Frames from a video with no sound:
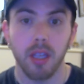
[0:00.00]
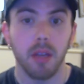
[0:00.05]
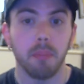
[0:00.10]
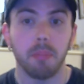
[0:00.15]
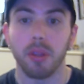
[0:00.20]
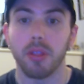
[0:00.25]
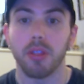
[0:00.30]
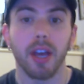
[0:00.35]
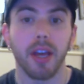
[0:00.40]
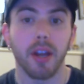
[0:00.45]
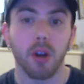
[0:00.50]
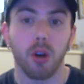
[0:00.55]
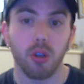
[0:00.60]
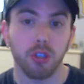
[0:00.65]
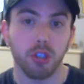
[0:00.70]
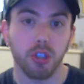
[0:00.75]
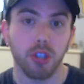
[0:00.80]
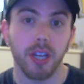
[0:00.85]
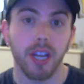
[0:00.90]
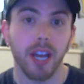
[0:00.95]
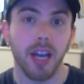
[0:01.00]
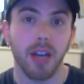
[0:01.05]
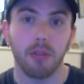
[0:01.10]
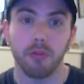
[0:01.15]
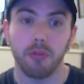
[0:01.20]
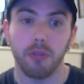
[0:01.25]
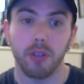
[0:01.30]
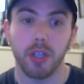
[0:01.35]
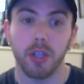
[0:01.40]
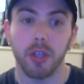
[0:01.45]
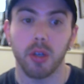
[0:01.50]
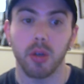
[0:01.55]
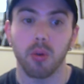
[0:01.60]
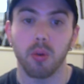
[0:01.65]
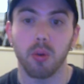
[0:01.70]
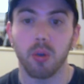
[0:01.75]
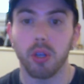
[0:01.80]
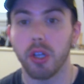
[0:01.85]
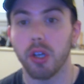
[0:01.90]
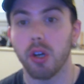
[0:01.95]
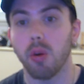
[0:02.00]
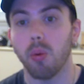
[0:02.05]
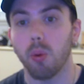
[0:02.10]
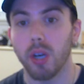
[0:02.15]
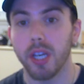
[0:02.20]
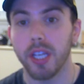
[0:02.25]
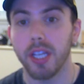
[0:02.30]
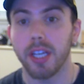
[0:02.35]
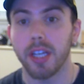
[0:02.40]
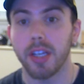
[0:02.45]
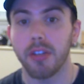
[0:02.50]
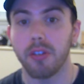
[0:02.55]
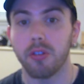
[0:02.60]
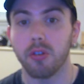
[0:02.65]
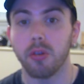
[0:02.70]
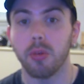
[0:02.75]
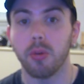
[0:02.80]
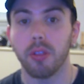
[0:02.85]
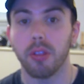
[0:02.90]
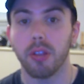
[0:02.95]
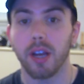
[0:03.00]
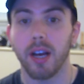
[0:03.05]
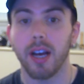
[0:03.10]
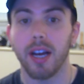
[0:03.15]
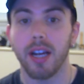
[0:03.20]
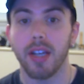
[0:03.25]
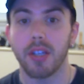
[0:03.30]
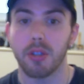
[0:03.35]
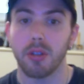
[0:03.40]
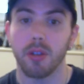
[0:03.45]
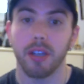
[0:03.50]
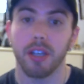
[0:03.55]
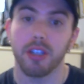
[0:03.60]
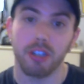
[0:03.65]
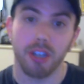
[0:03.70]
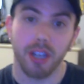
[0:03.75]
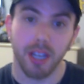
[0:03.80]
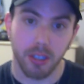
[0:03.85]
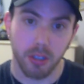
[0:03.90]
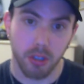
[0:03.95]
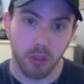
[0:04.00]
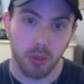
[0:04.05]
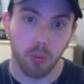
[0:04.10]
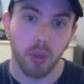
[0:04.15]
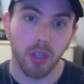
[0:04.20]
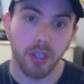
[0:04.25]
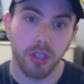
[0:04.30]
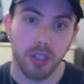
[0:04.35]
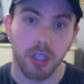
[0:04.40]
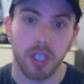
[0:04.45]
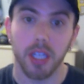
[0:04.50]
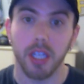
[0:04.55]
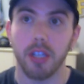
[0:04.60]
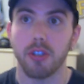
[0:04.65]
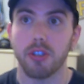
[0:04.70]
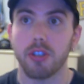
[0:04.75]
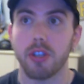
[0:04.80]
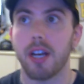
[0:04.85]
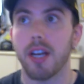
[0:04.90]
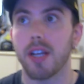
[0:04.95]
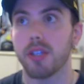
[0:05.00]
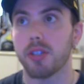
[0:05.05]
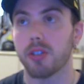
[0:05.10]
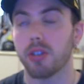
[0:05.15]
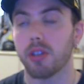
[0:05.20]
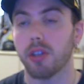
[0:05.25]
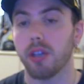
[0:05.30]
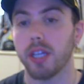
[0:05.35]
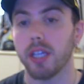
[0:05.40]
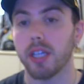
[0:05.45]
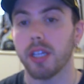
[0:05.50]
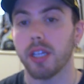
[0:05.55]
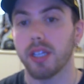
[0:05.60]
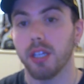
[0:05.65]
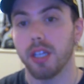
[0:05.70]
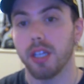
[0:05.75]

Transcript: But then also you got to figure, you know, what are you going to do with guys like Jack Sawinski and guys like